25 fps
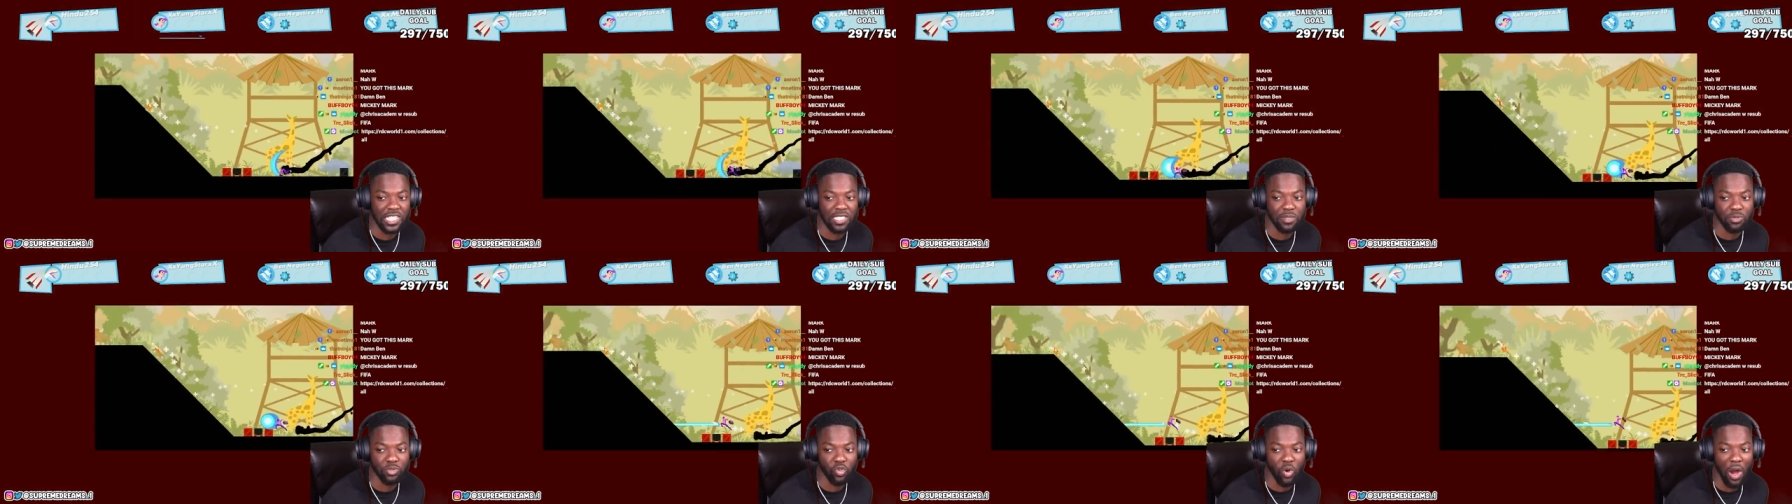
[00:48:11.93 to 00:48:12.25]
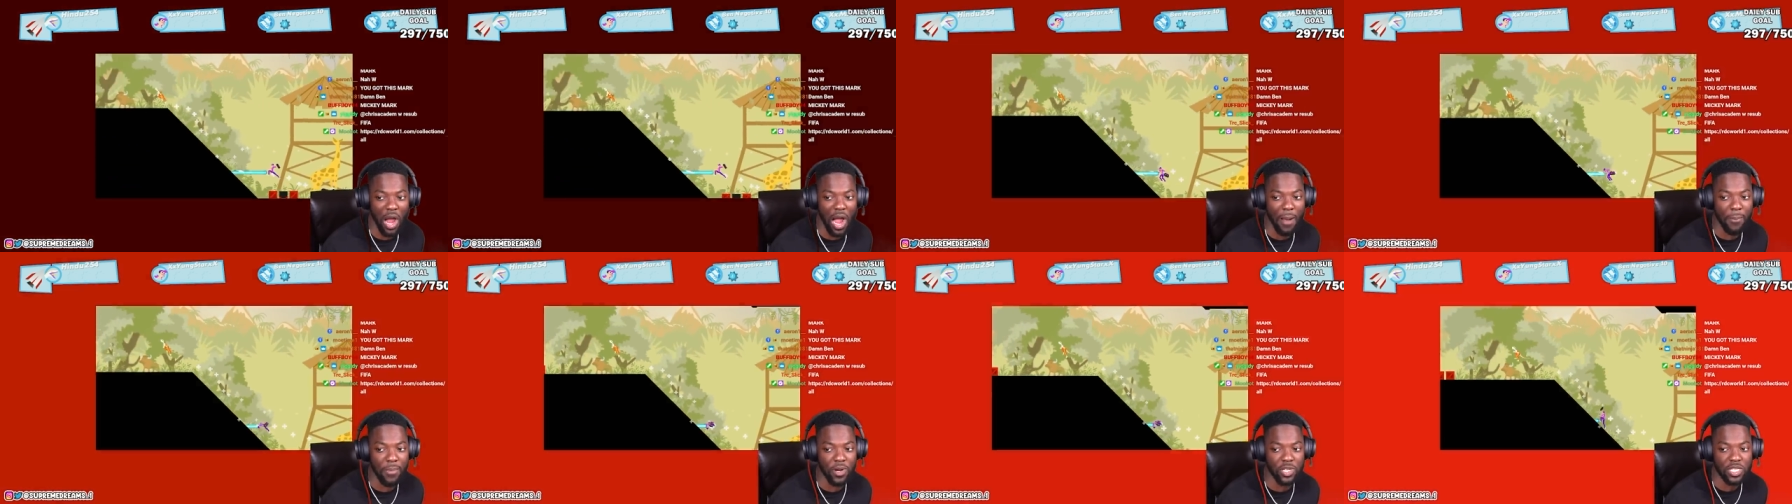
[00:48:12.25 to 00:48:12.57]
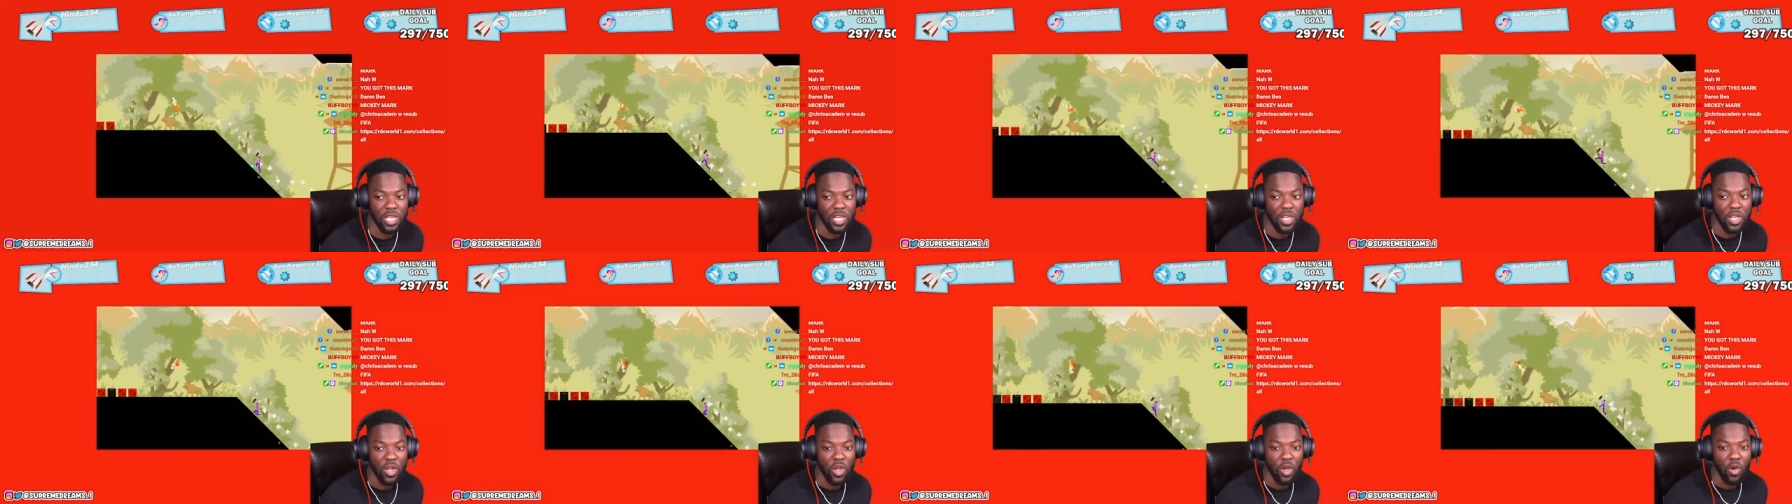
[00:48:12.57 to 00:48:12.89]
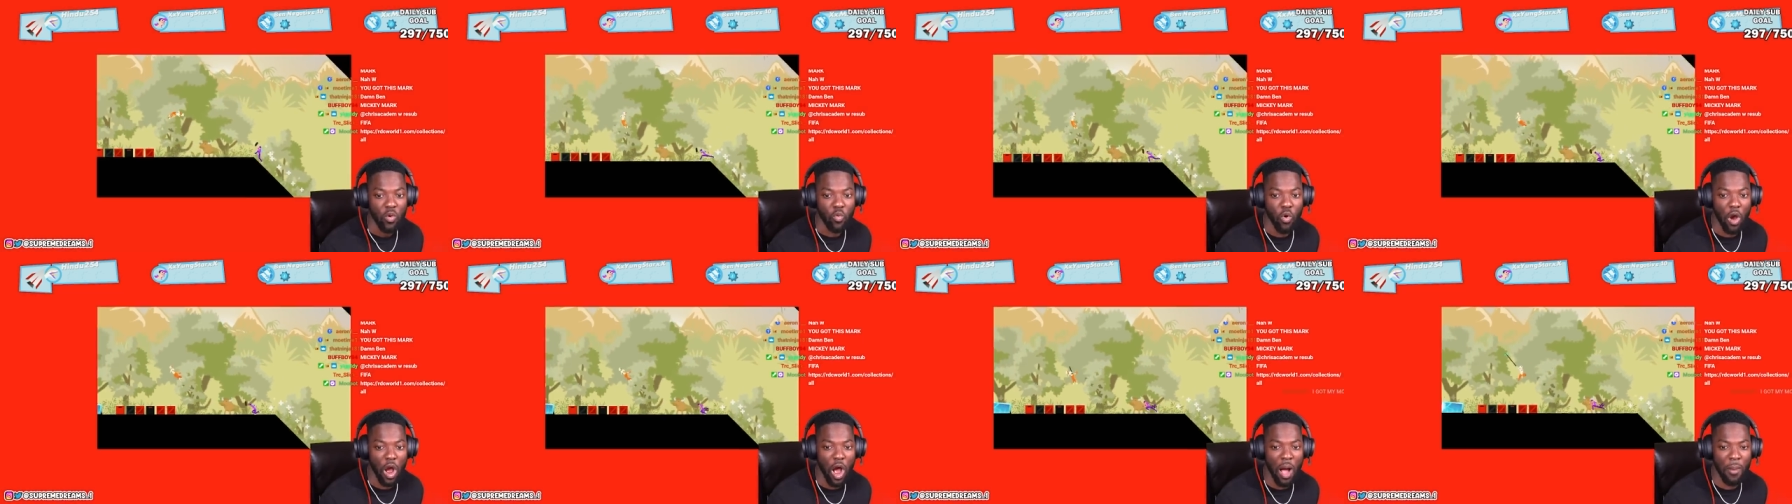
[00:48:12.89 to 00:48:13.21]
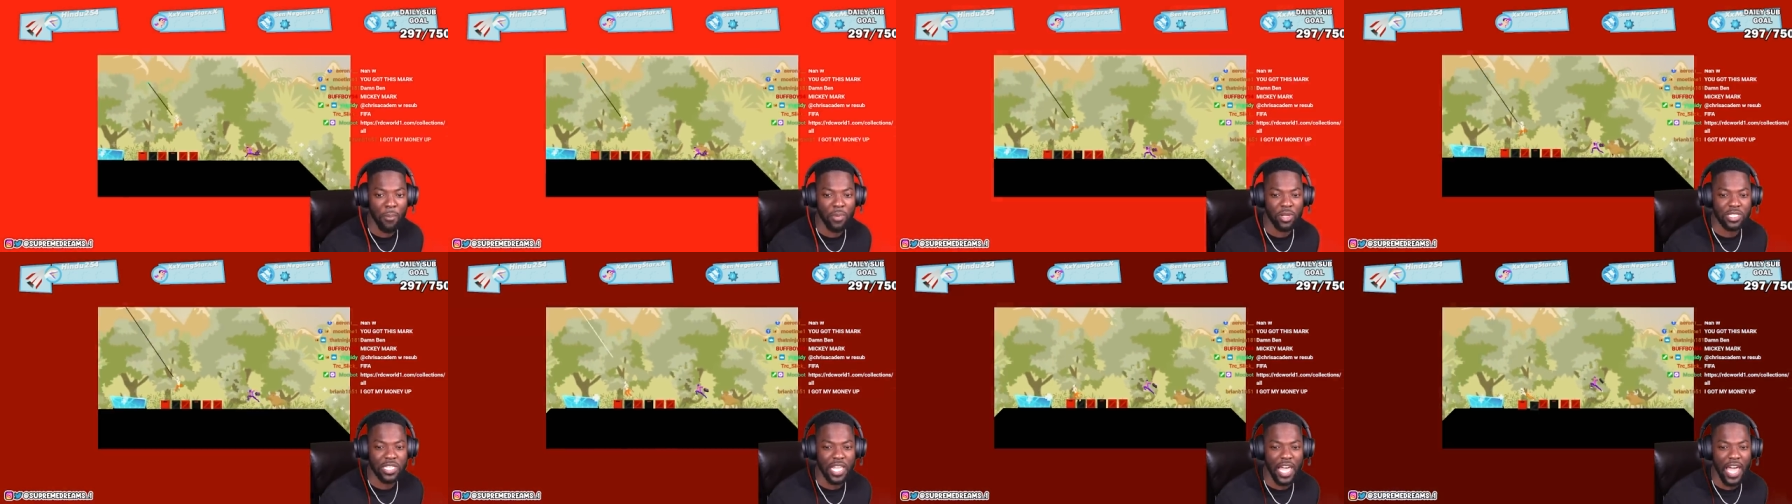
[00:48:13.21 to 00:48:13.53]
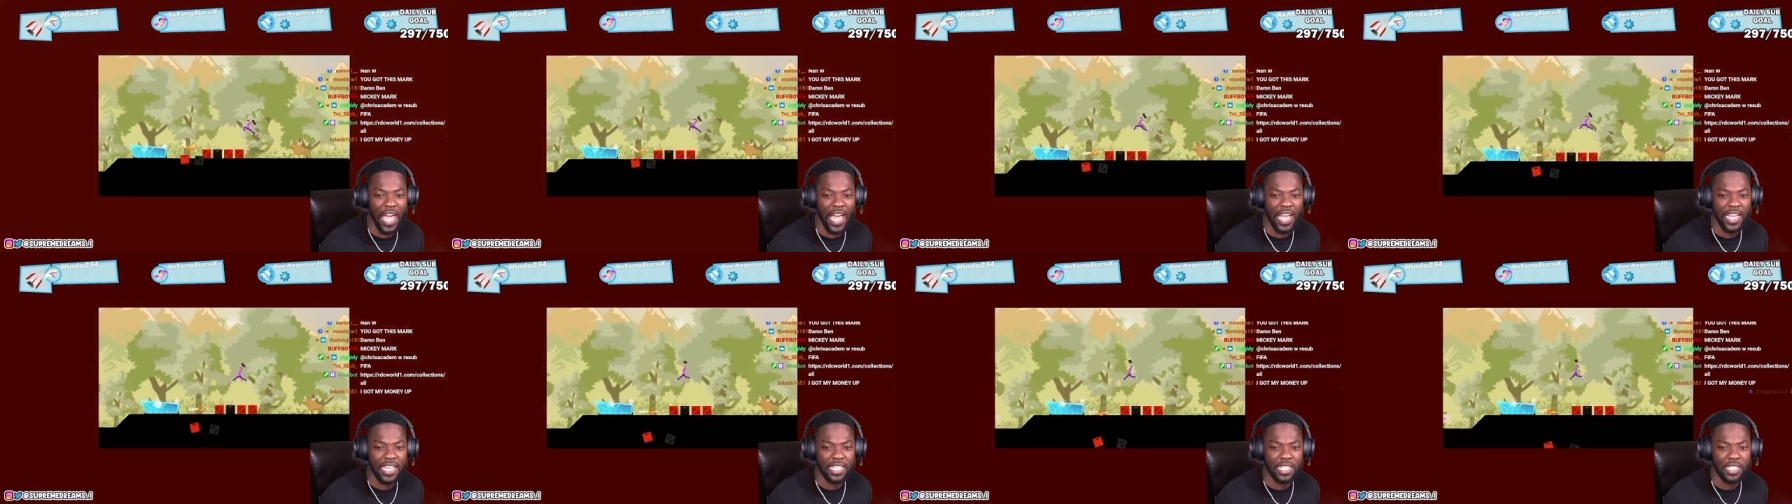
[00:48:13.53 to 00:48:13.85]
subscribers. We're almost
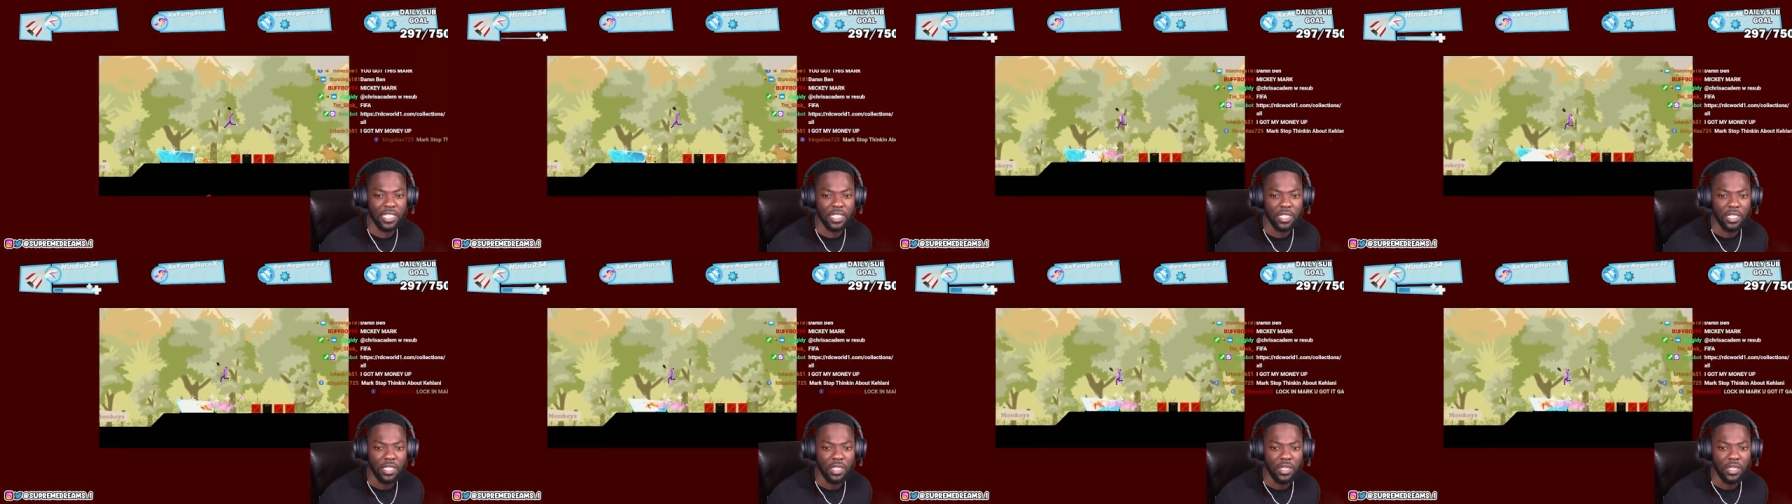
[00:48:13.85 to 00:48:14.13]
at